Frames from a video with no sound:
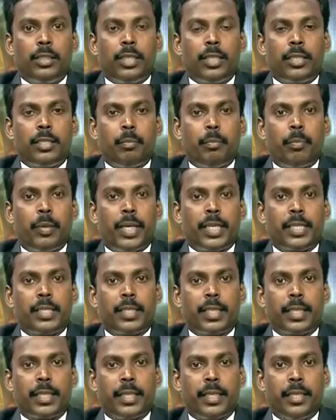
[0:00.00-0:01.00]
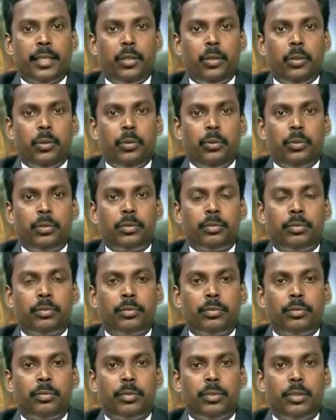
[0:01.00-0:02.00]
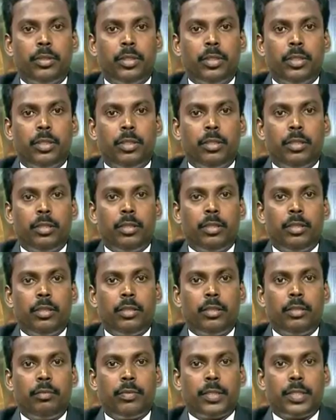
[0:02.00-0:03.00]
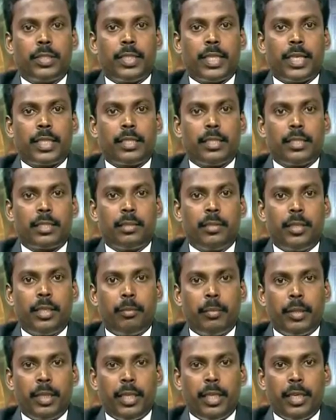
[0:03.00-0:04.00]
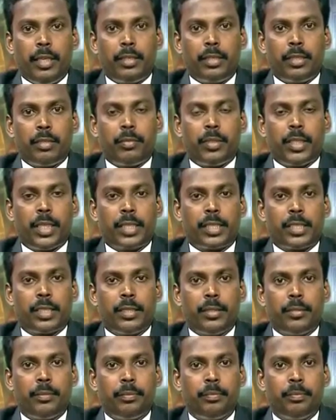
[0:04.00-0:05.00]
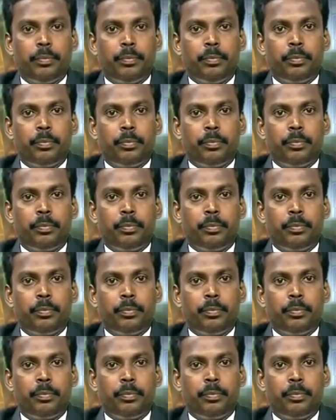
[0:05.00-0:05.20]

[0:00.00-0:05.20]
that is a parser can do the first action is going to be the shift action